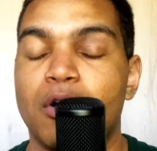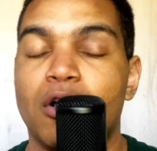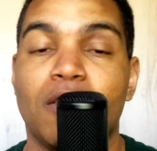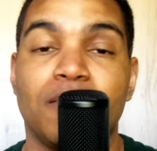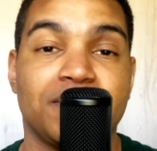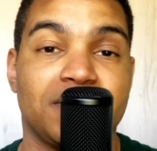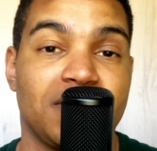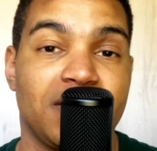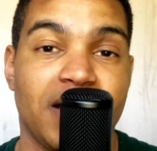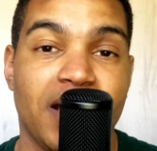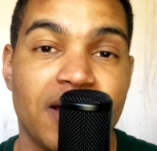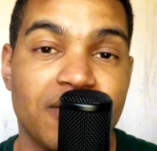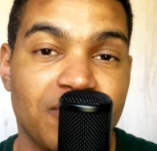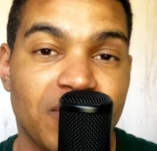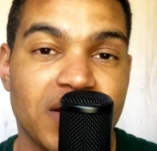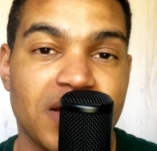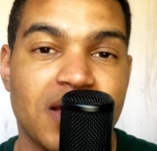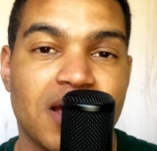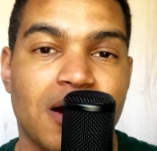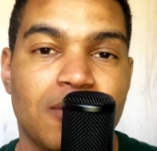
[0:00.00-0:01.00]
after the
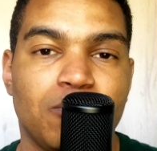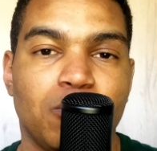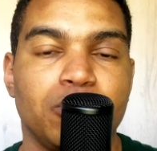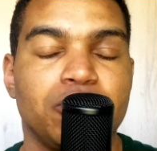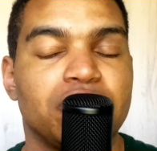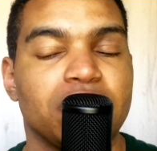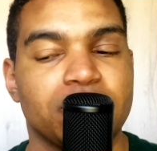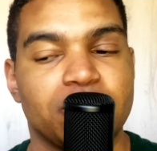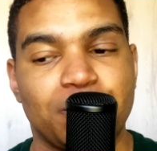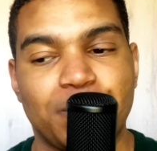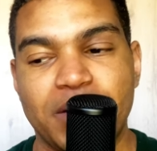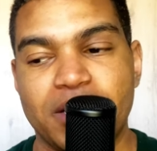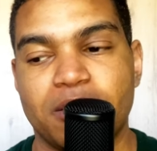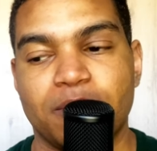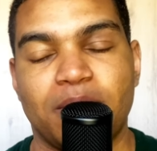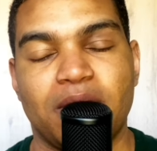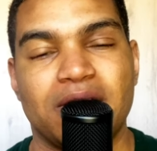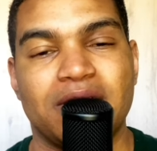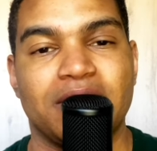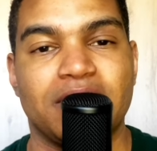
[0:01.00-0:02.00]
FA Cup, which I'll
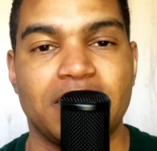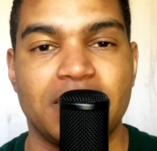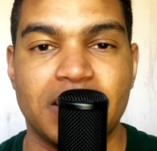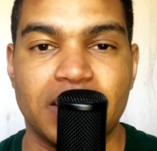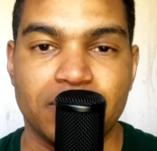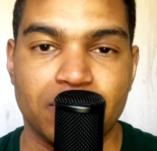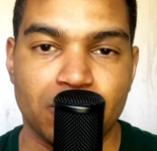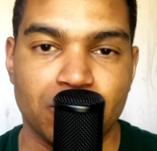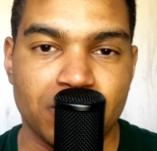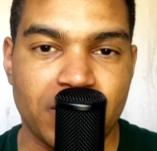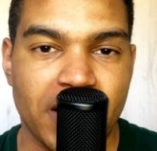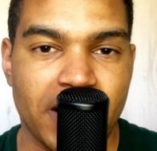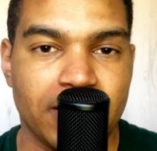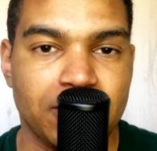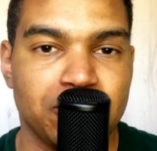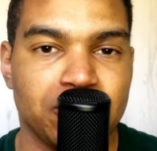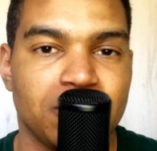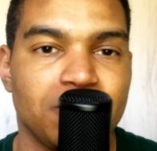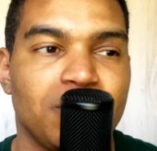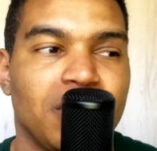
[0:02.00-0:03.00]
speak about in another
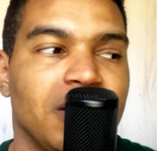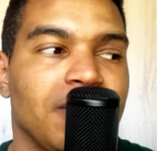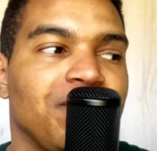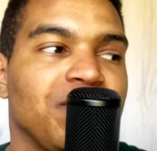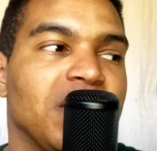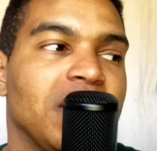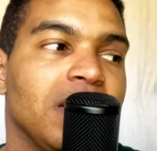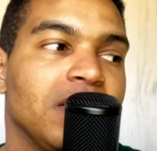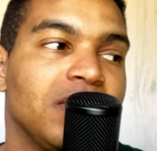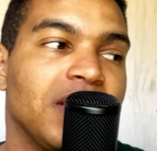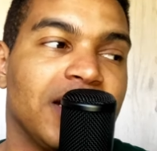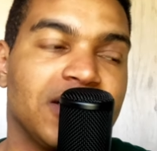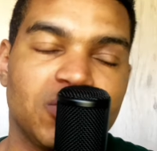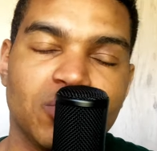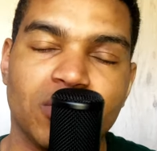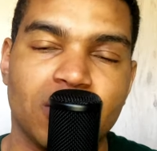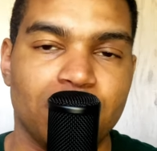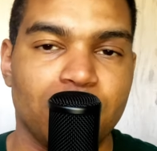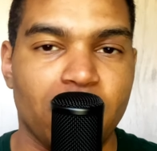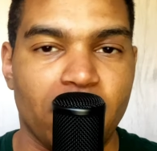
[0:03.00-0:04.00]
occasion. But
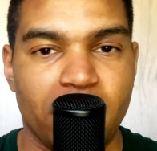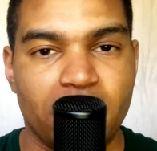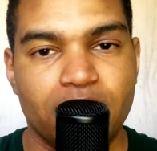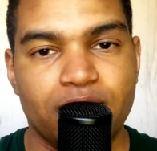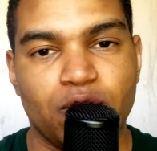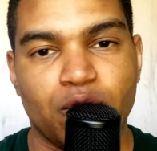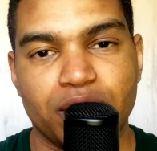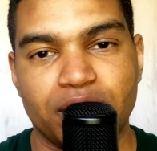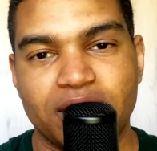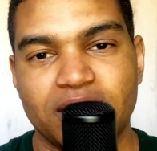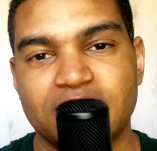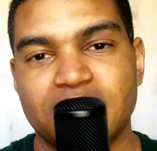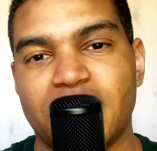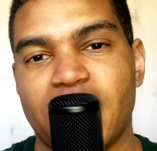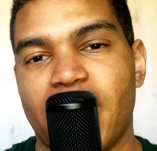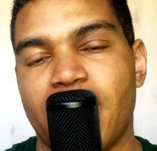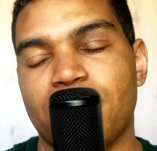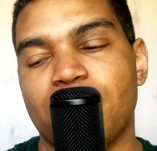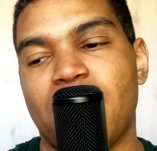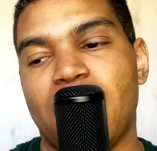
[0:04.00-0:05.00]
that's what I'm going for in this
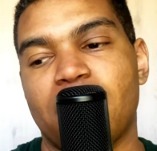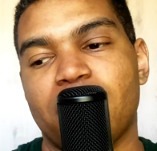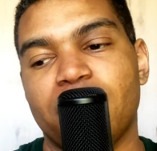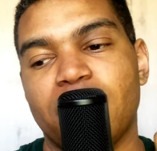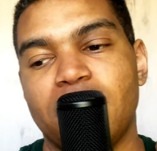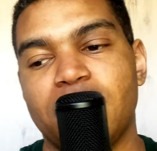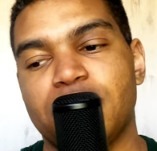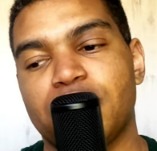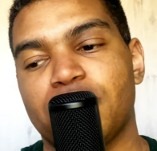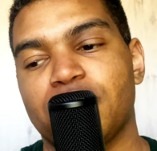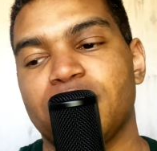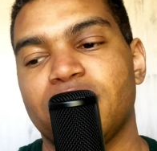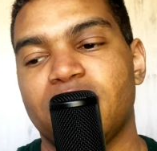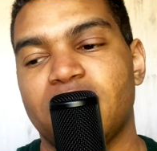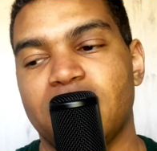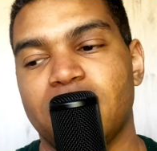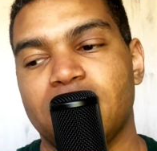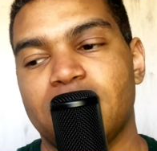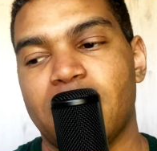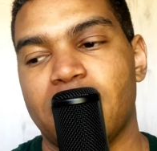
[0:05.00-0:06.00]
game. I really don't
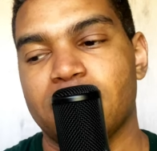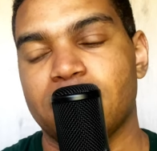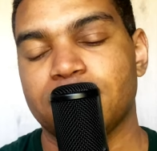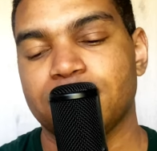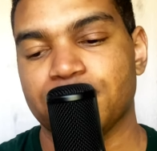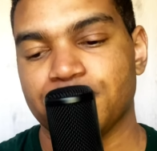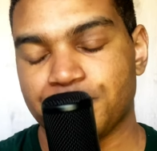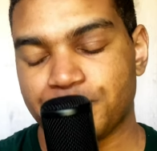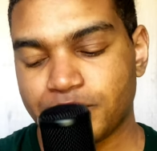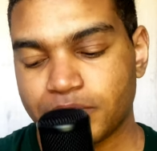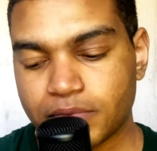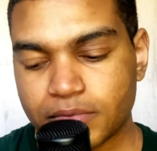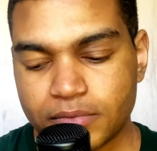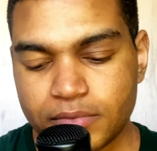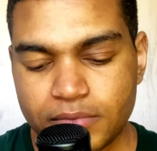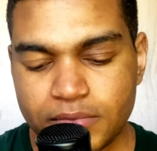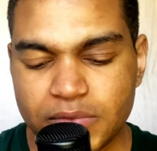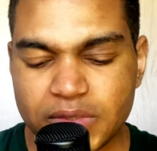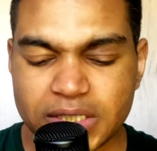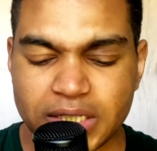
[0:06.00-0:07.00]
think that
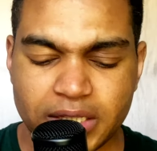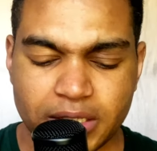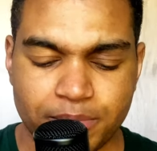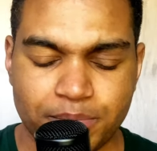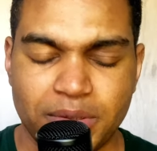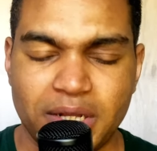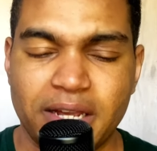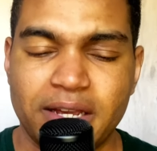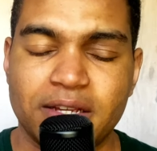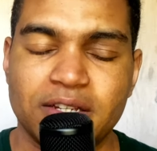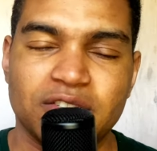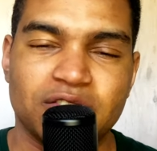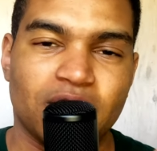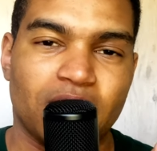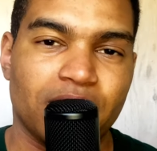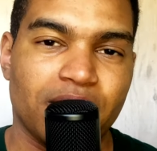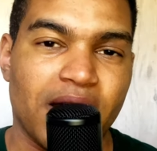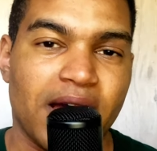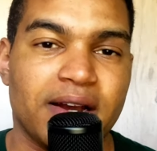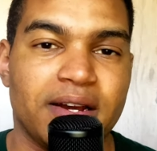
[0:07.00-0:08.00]
the players
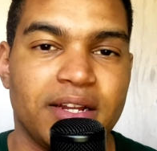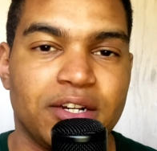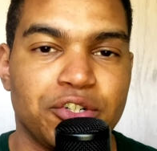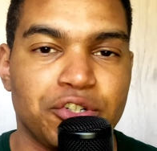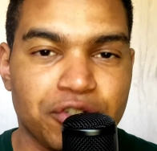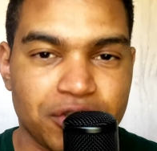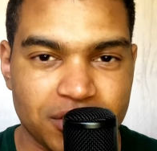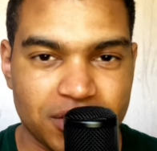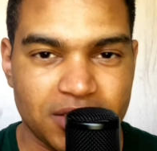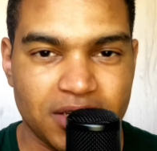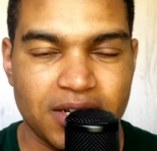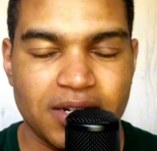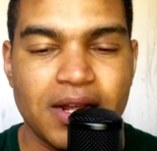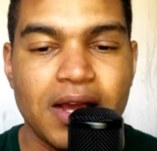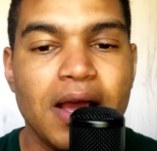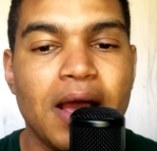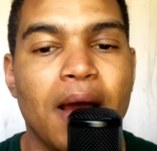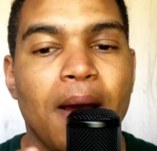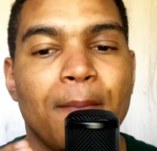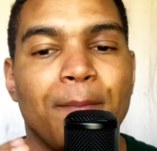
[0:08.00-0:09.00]
are that
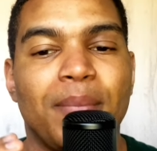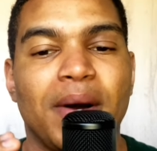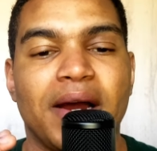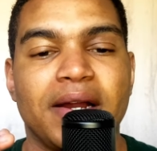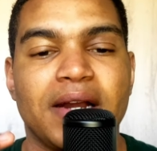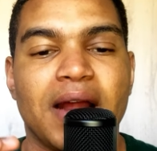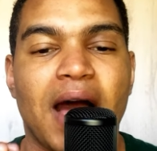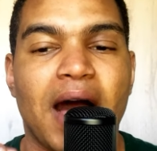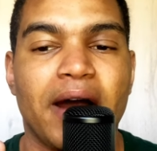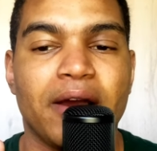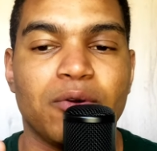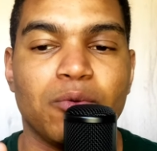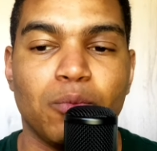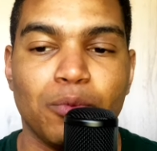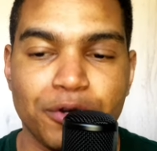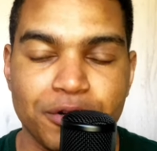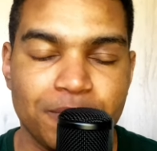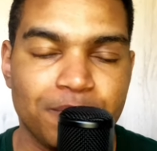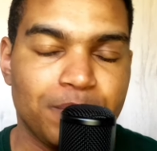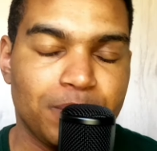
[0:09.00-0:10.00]
interested, but I
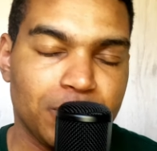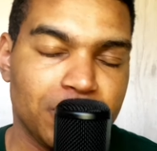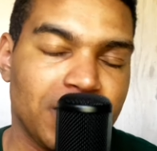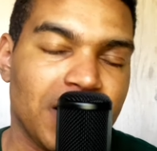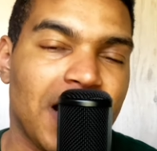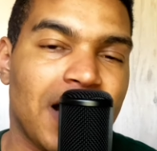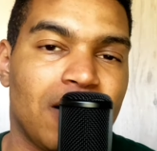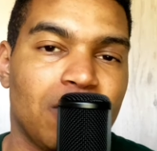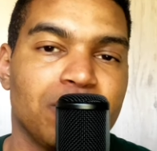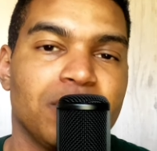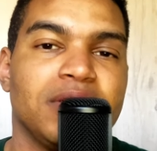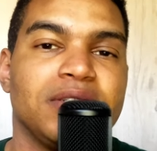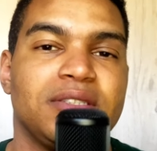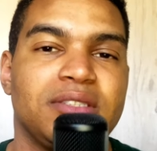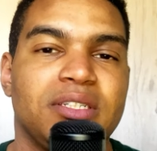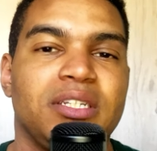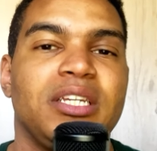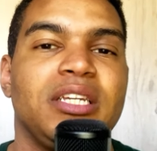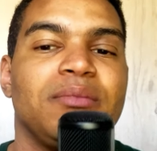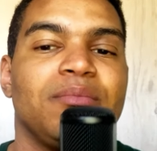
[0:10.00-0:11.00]
would put out a
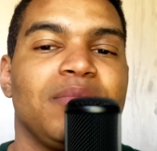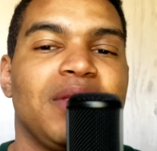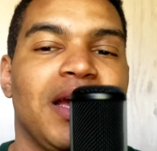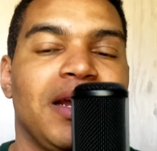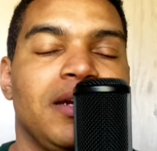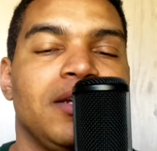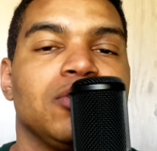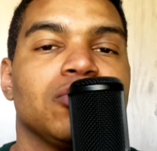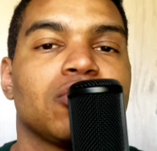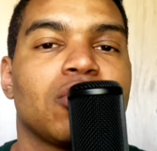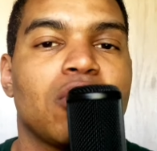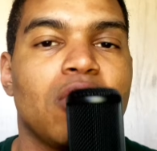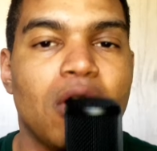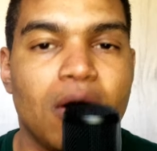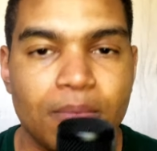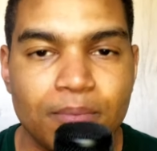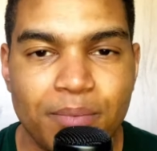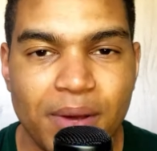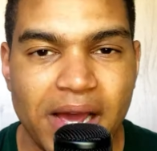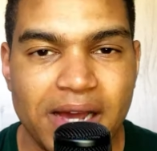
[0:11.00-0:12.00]
team that is
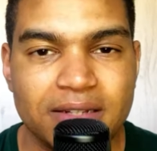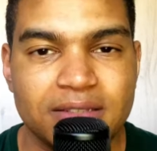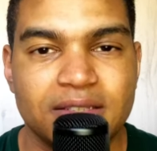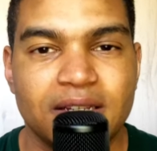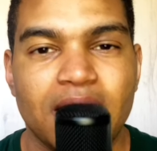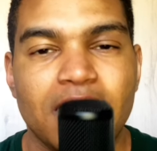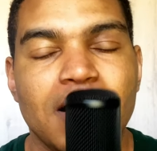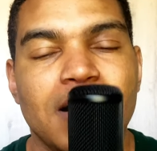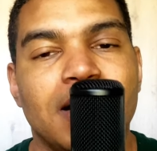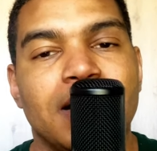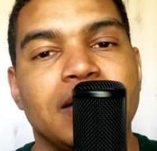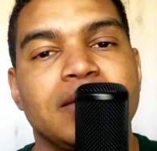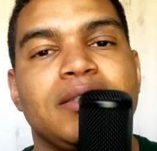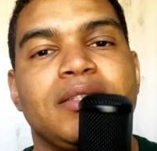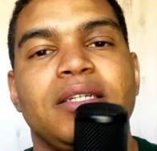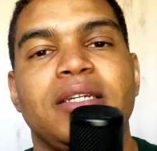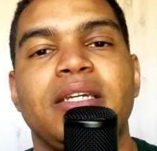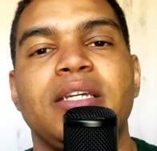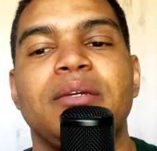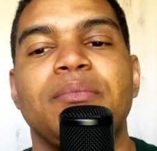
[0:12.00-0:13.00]
compact, a
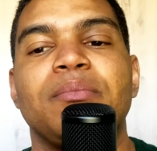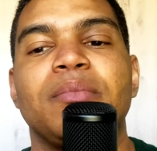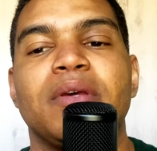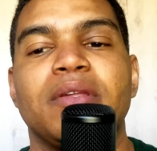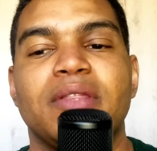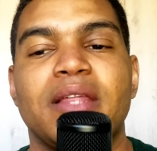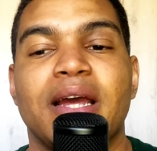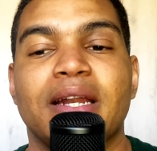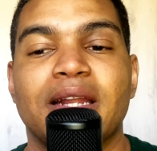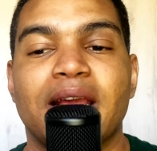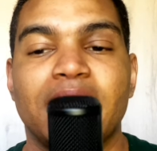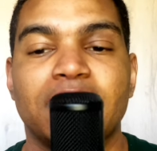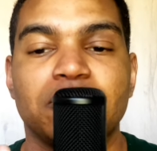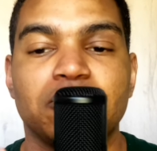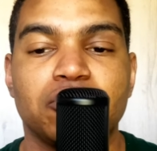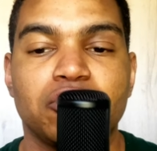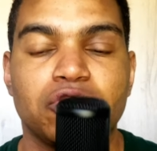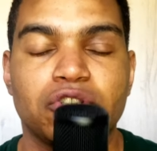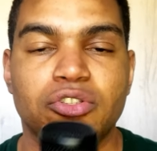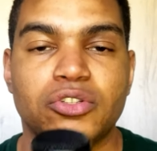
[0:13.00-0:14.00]
team that
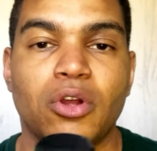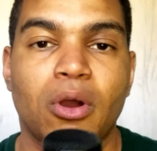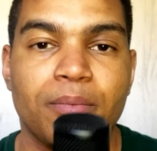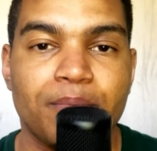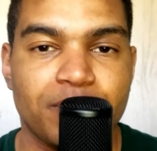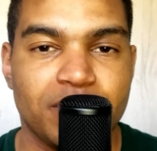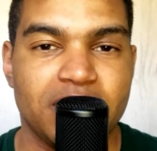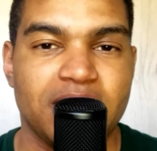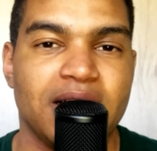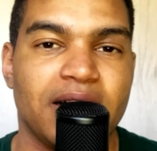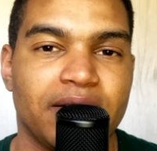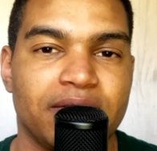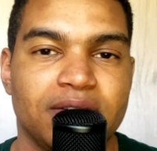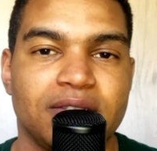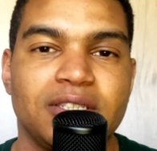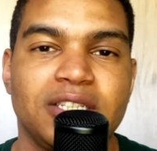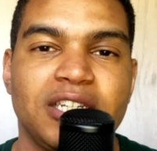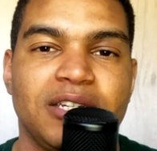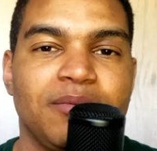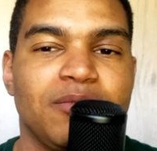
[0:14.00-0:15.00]
can stop the
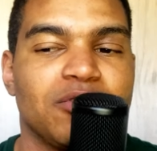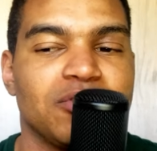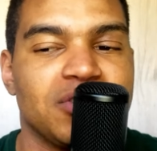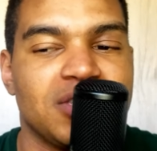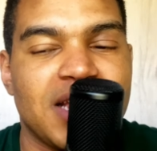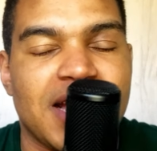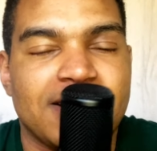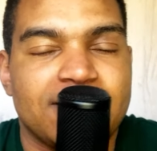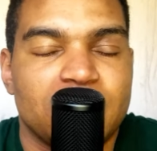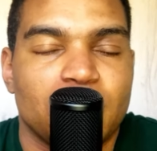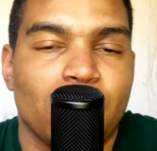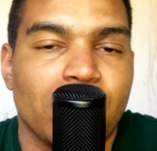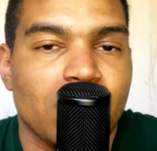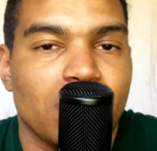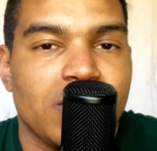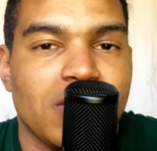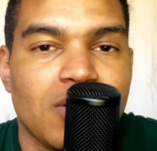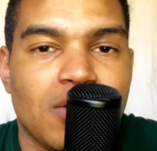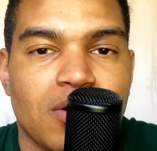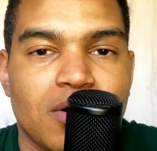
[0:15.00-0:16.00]
other team, because that's
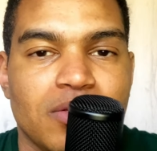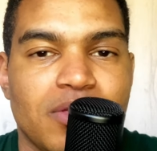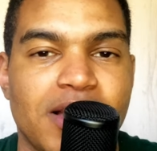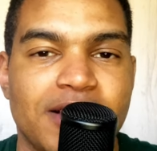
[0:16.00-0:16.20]
where we are.